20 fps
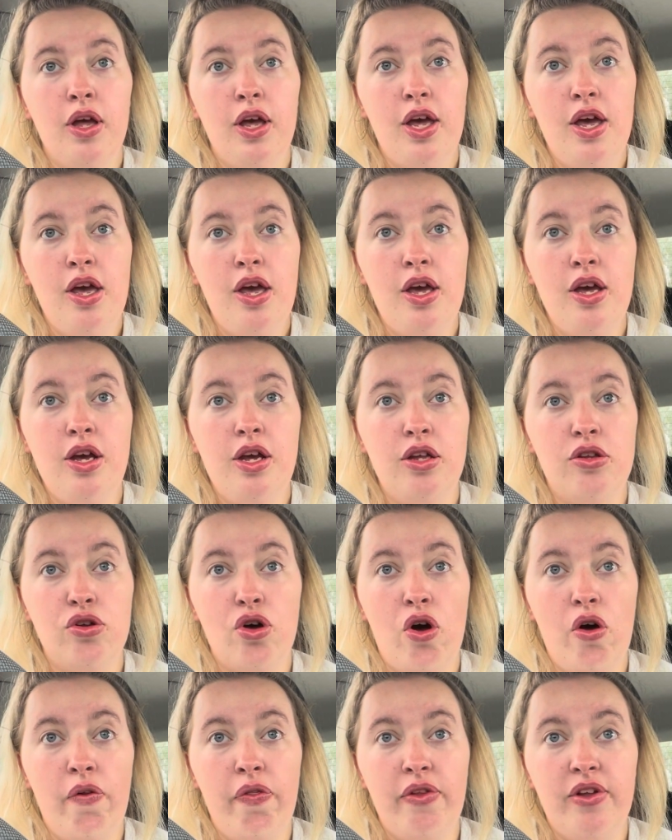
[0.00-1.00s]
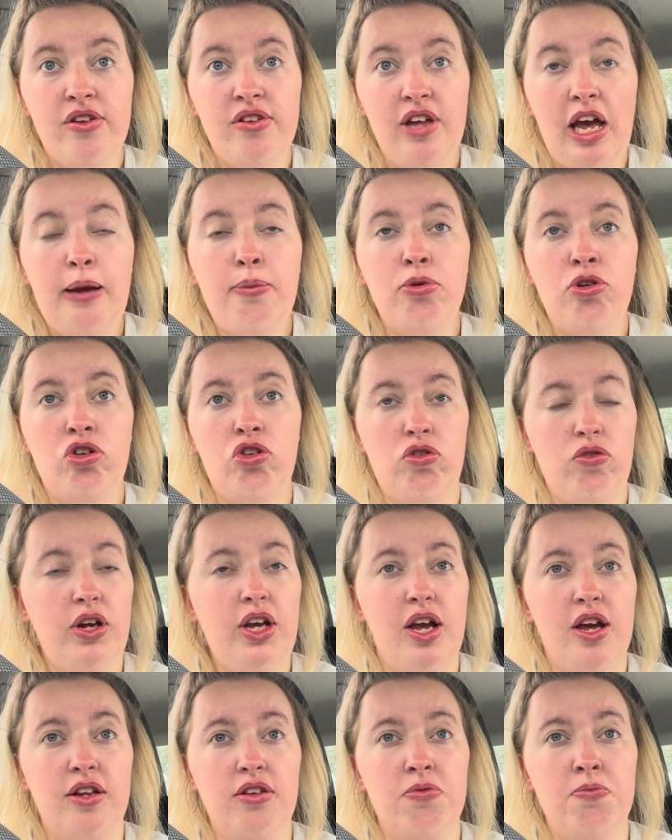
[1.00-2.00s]
he's on the same
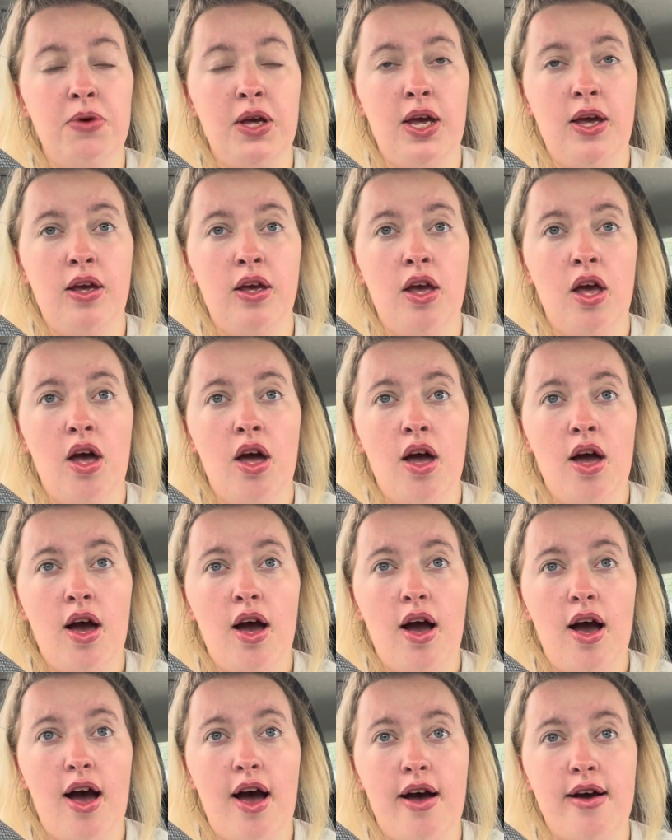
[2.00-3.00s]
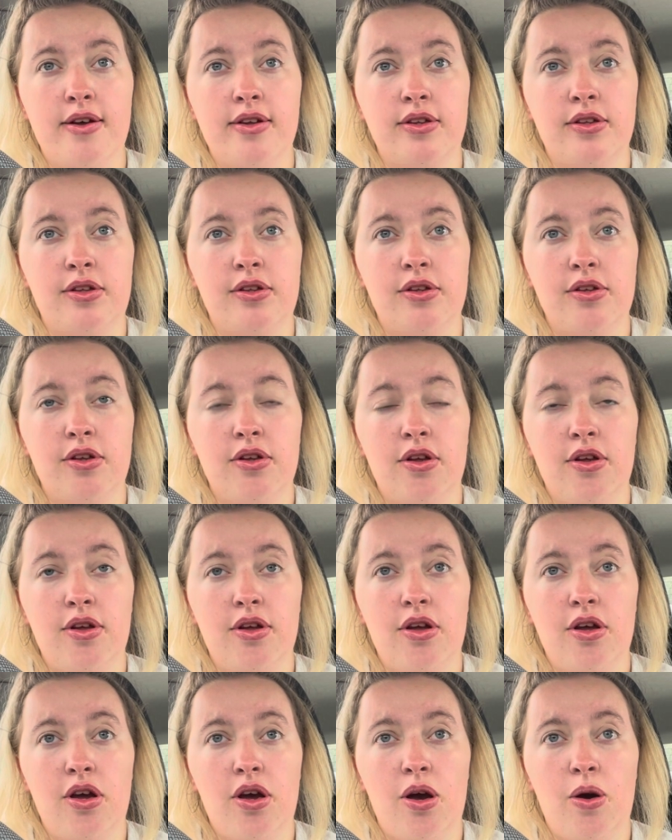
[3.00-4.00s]
street as me as
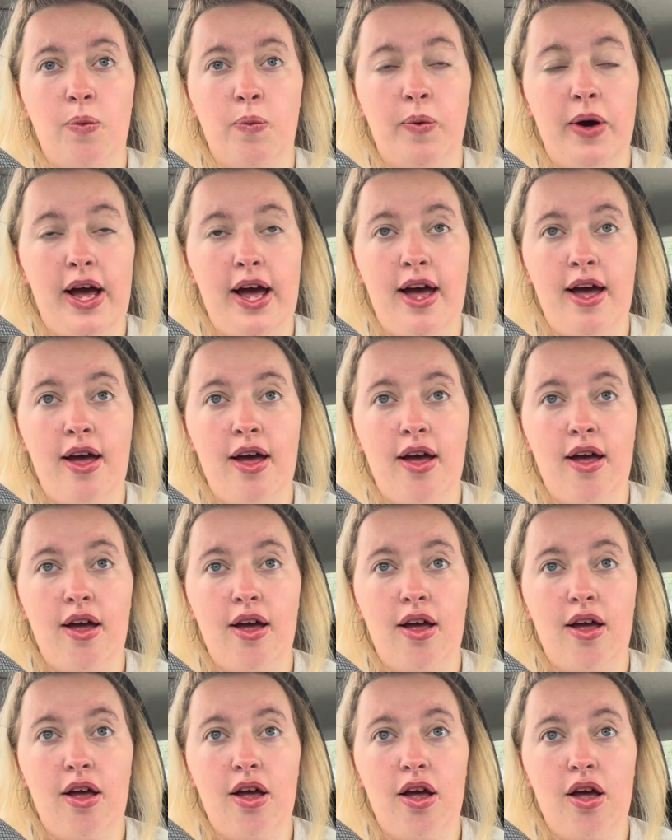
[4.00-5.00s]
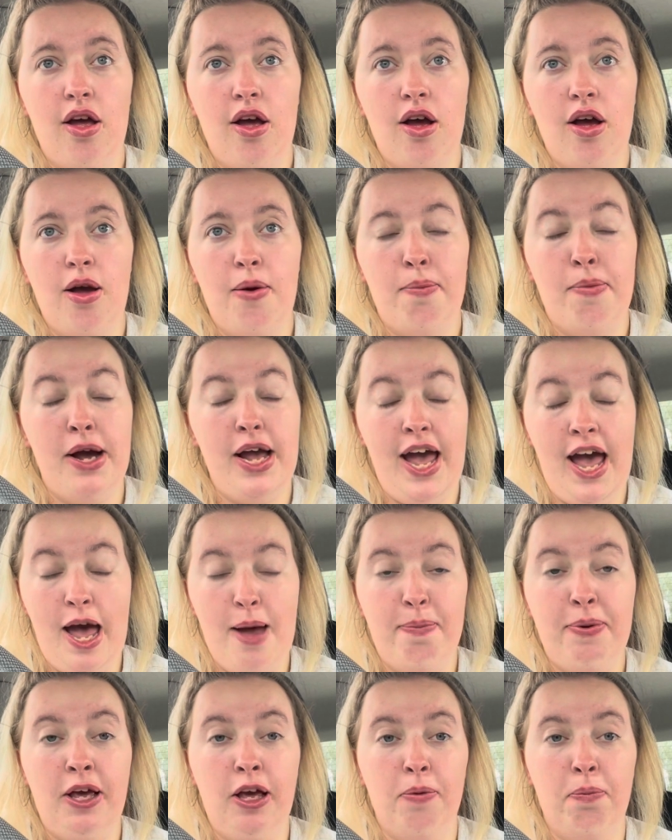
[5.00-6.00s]
where my
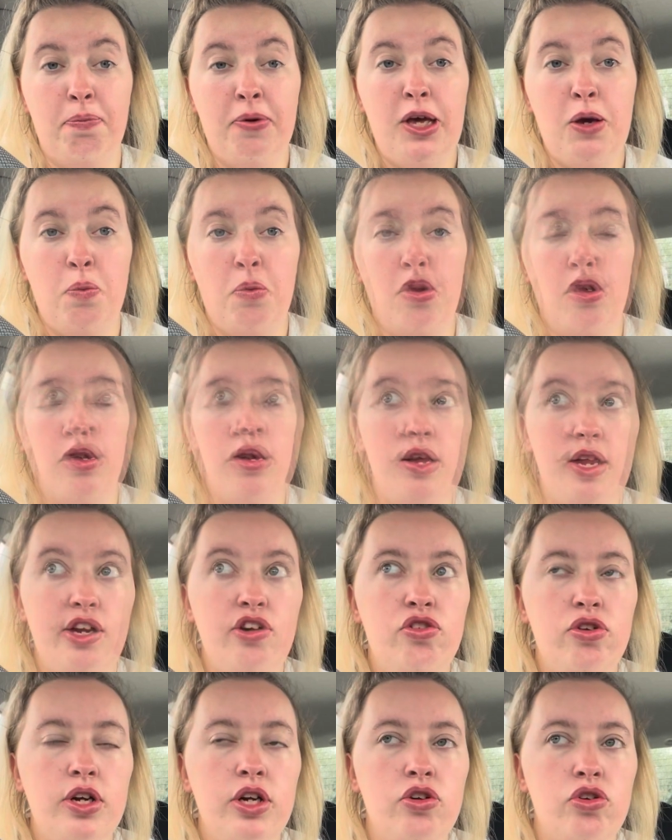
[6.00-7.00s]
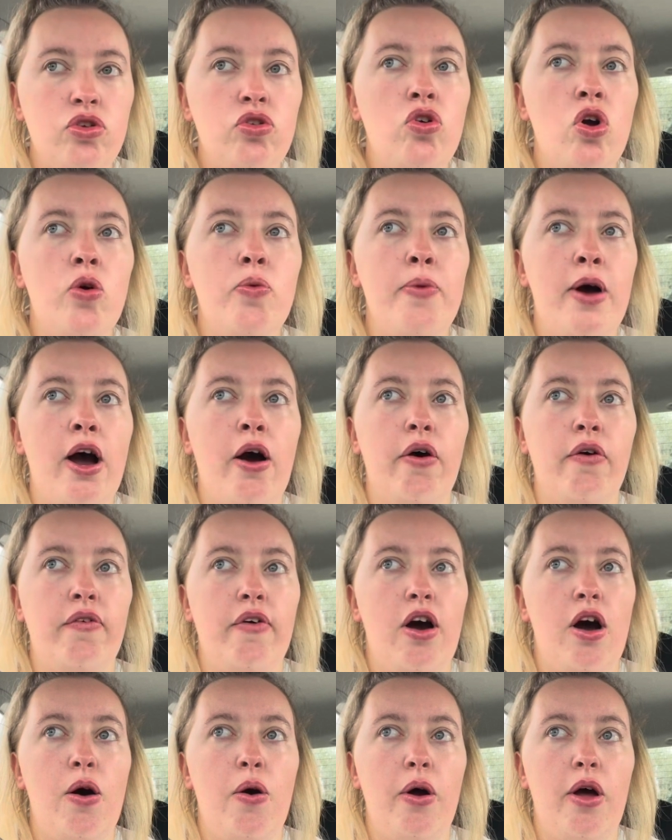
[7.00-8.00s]
Airbnb was. Literally just come out of
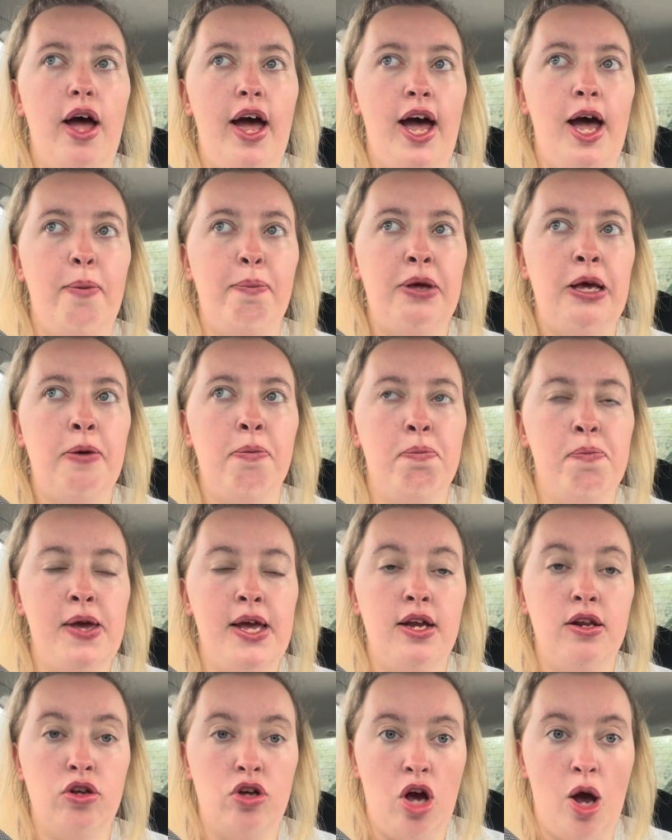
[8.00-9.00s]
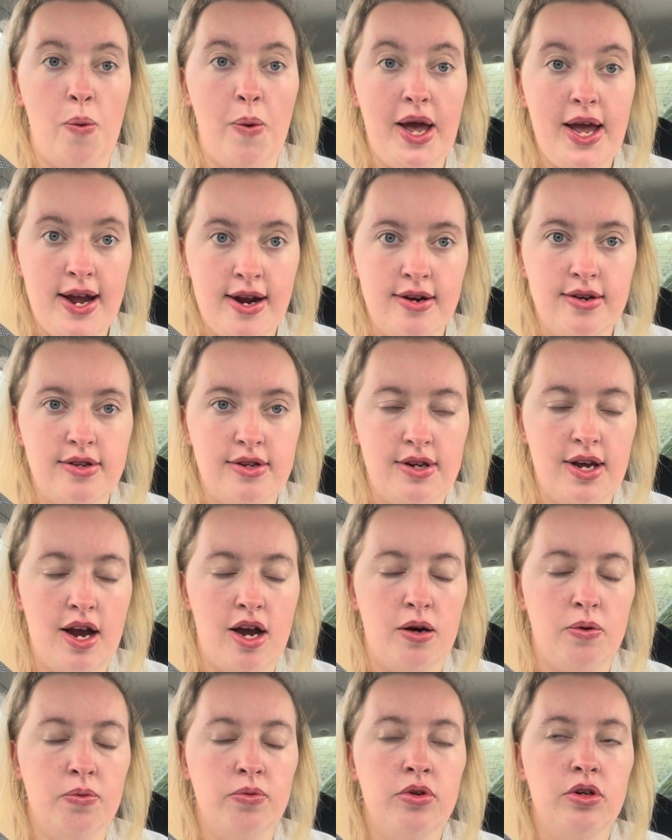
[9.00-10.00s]
our Airbnb to go into
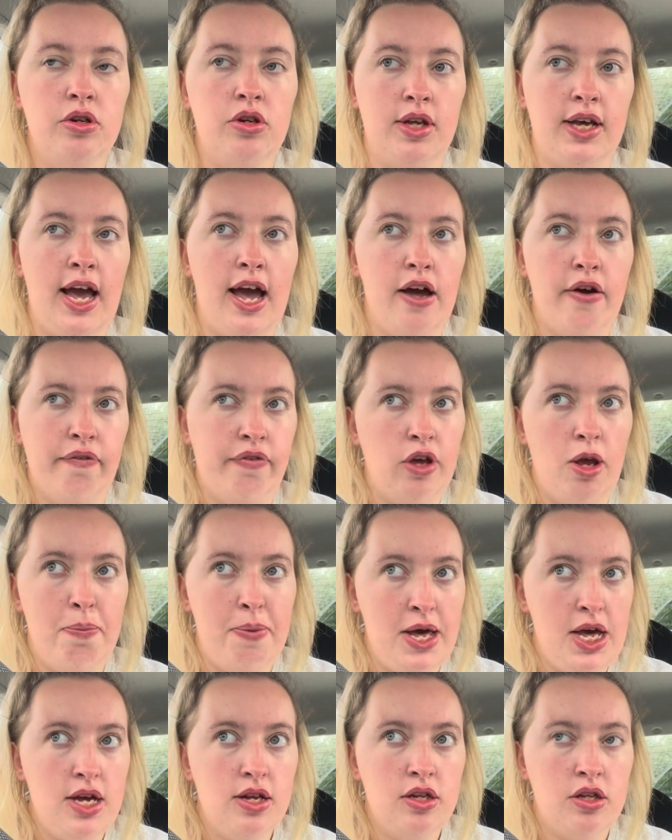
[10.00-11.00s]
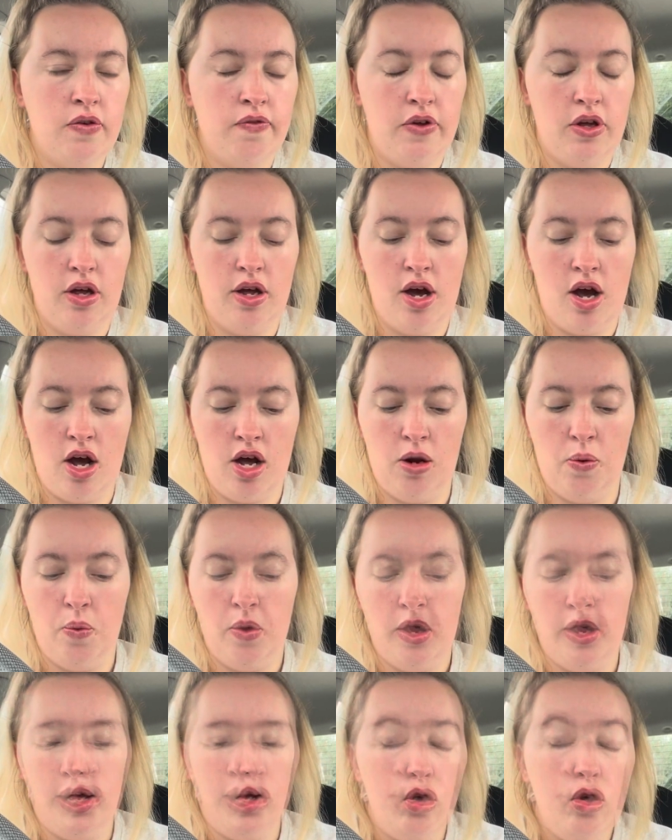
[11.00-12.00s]
town to get a few bits for Isle of
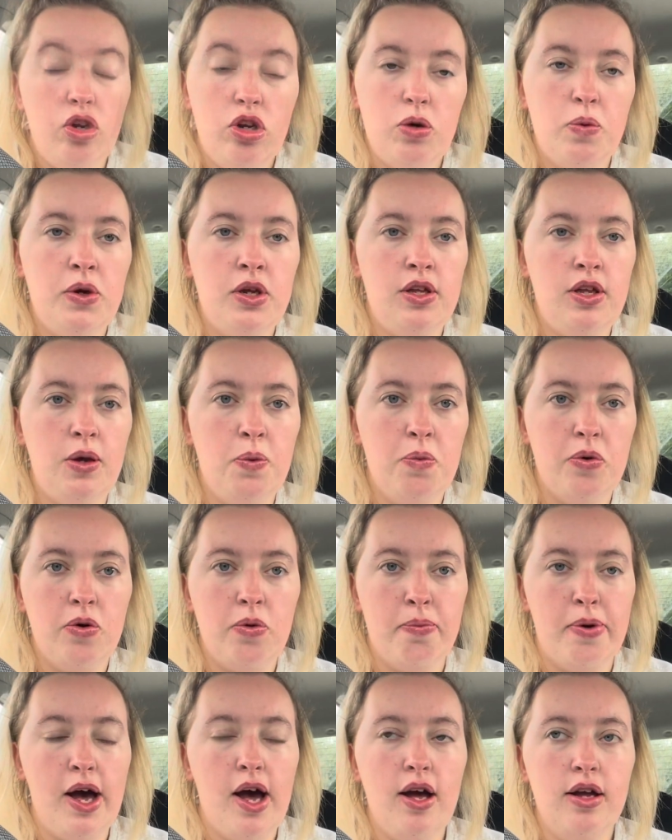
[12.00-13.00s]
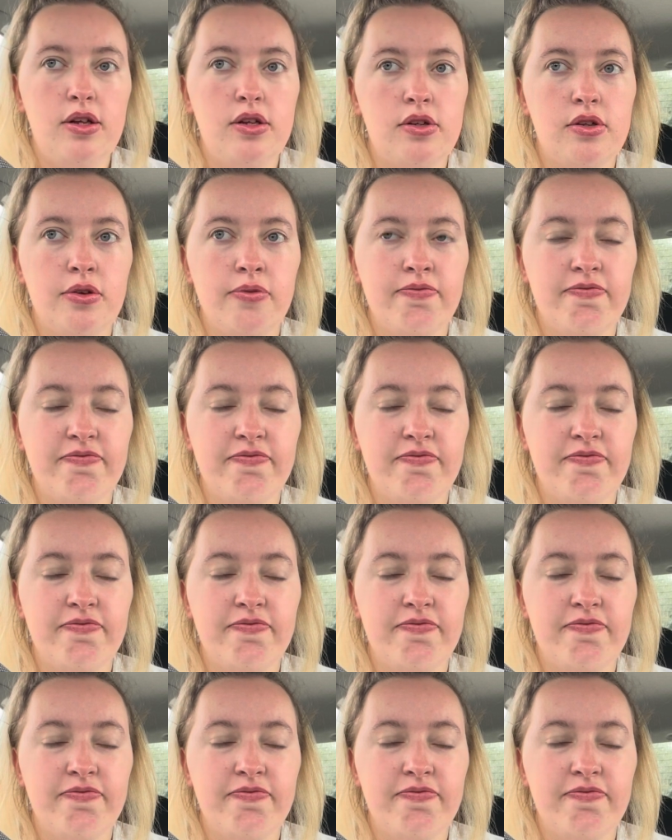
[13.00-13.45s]
Wight. Who do we see walk past?